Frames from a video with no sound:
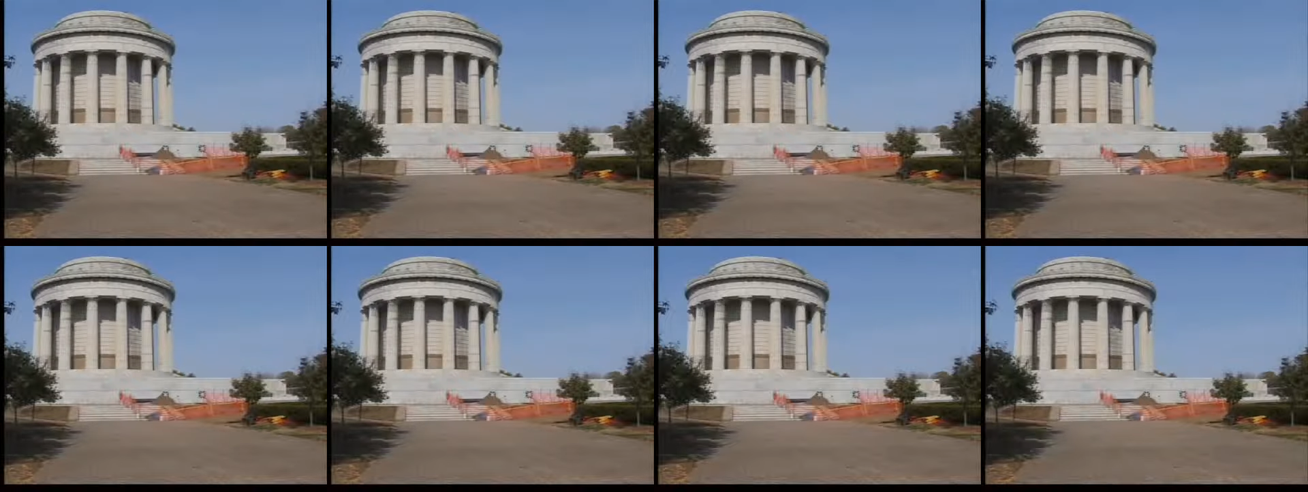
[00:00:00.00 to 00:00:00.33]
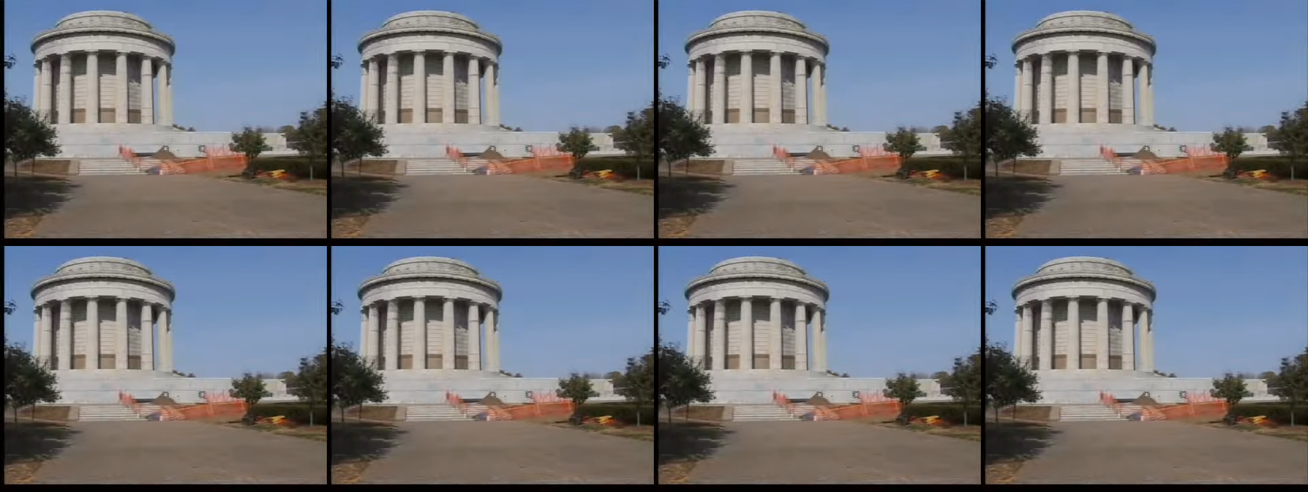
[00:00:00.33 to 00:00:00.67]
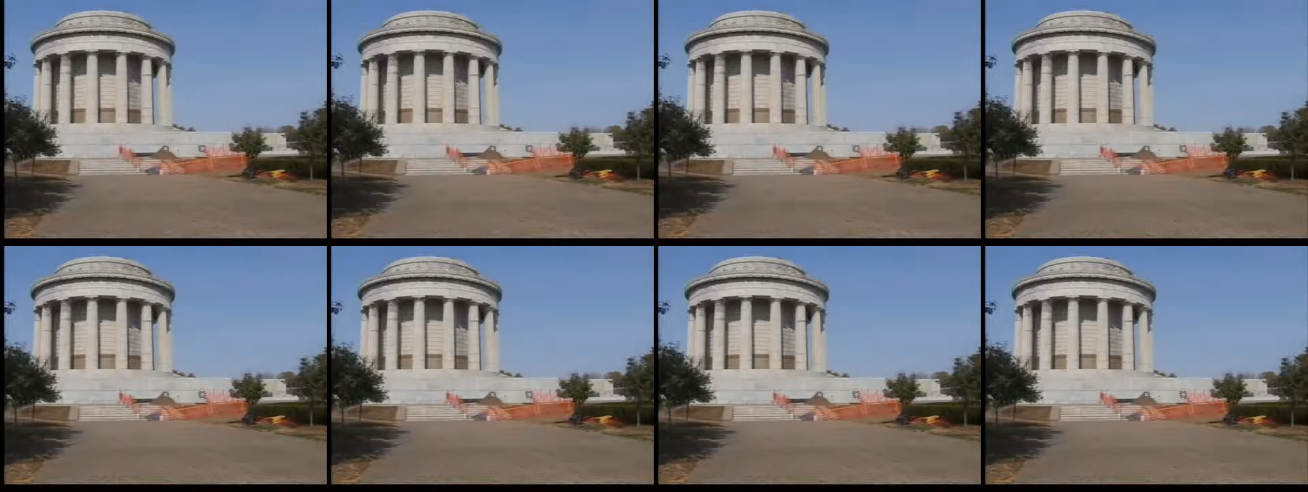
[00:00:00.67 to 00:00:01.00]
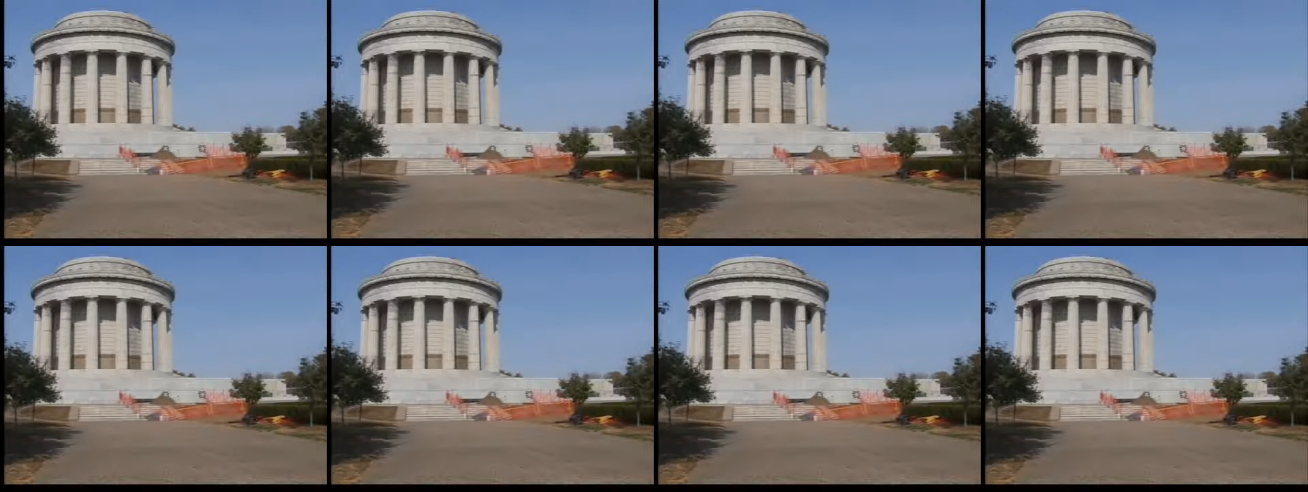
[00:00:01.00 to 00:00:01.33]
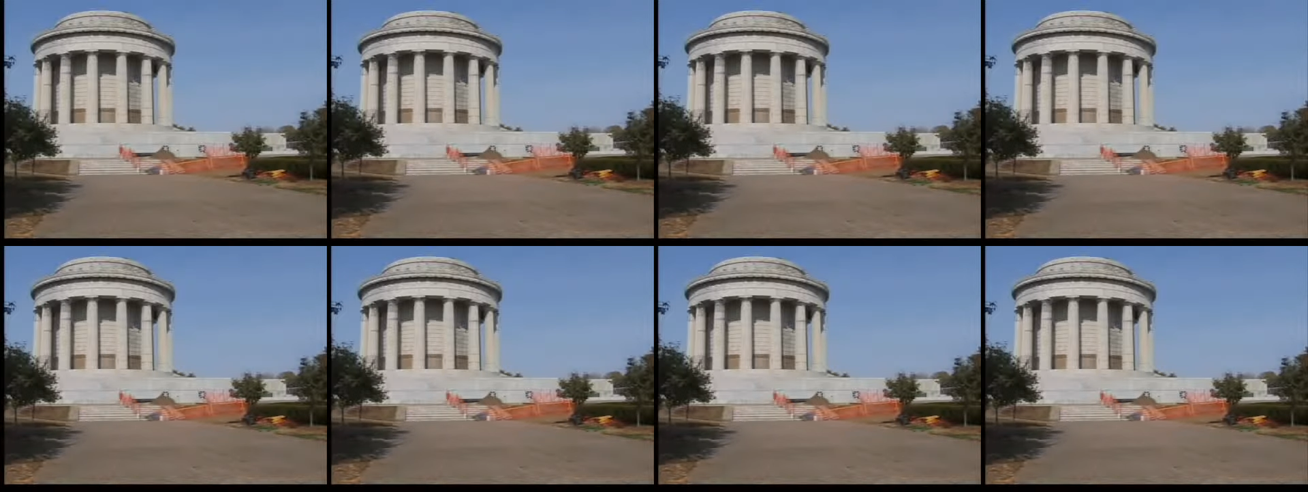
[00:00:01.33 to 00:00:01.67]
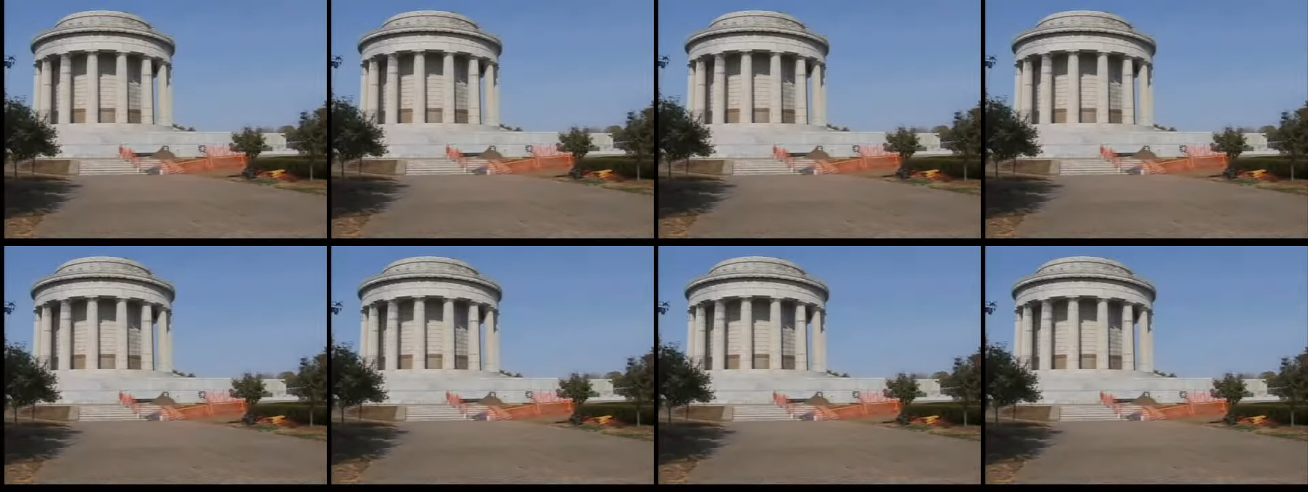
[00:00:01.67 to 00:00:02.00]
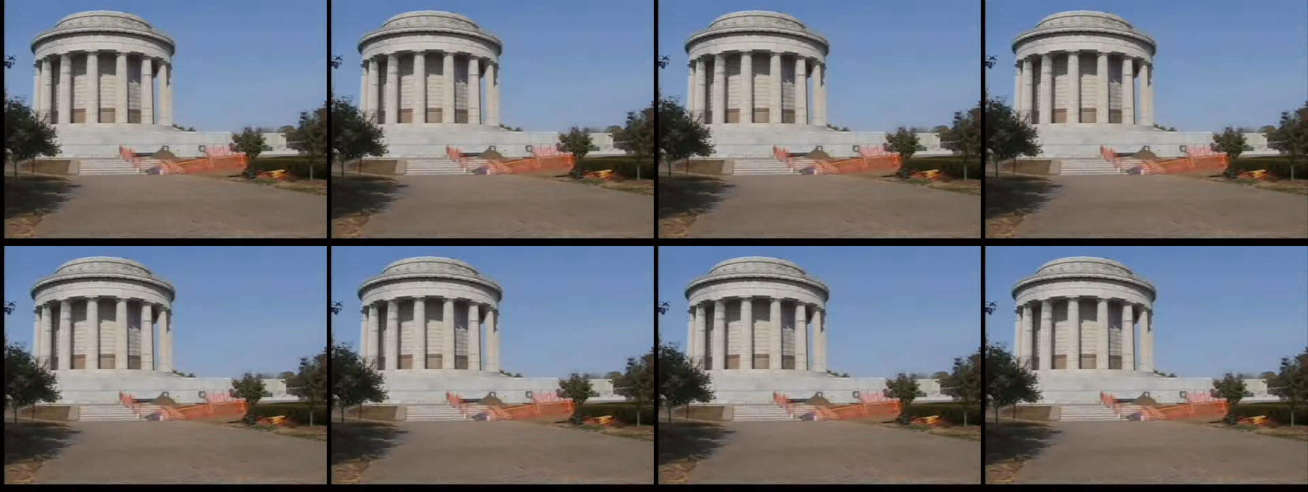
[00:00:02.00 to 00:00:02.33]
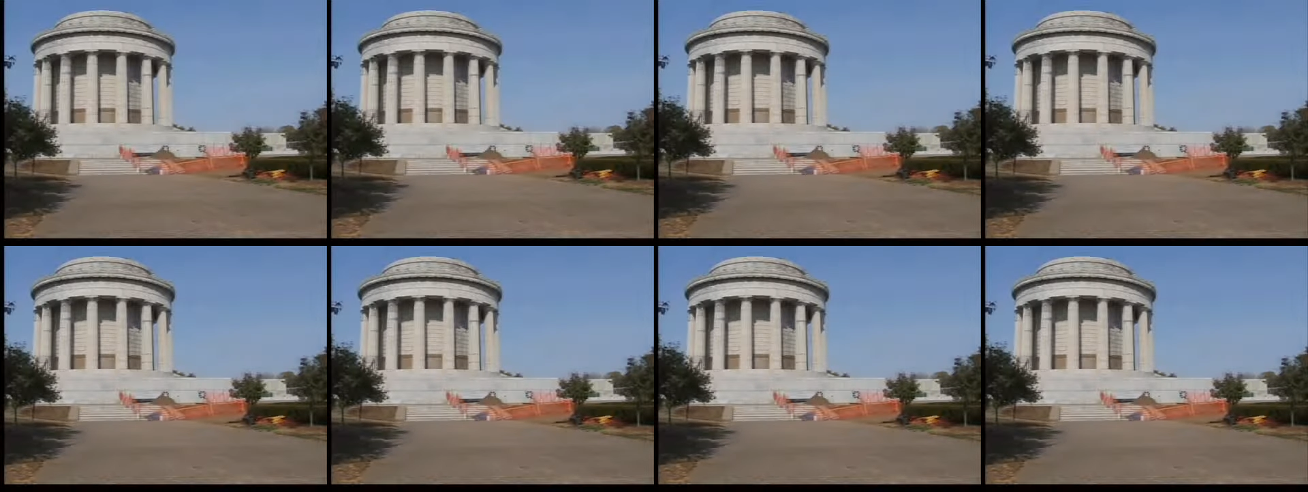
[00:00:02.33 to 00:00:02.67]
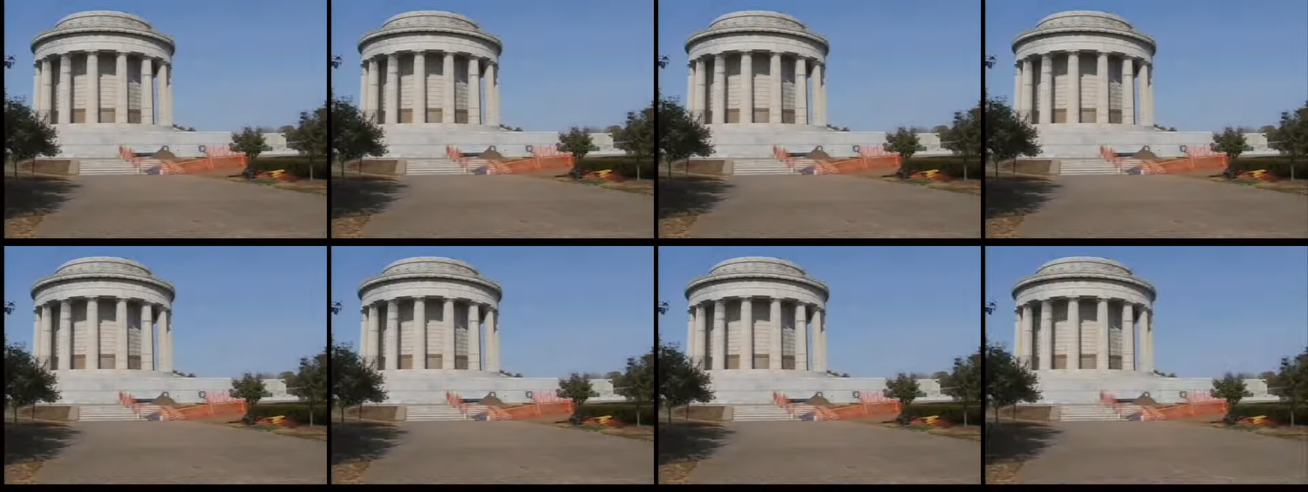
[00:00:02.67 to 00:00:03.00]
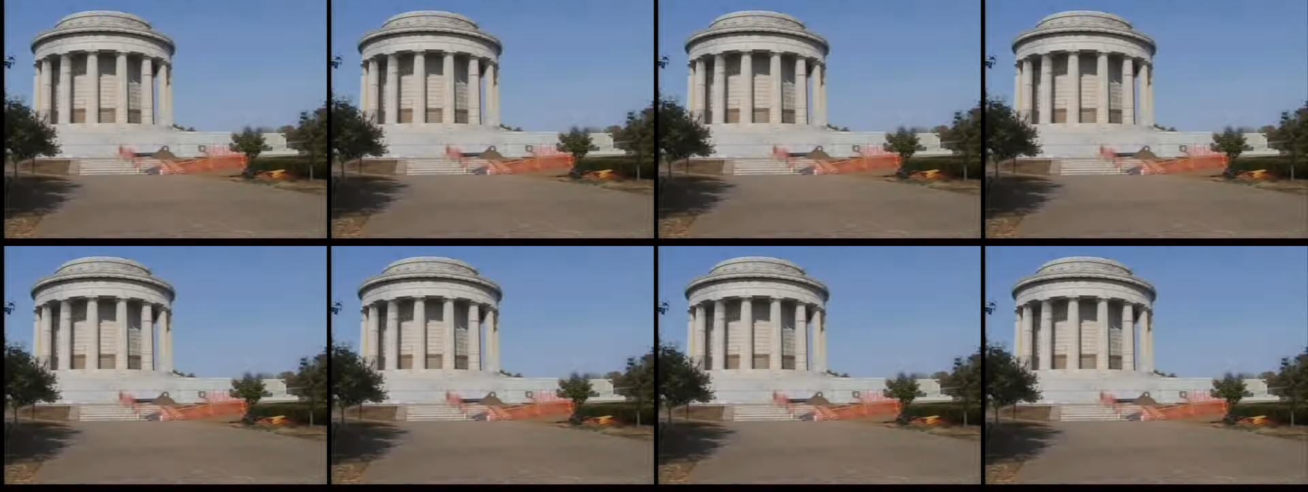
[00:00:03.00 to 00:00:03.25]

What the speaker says: [unreadable: no face in view]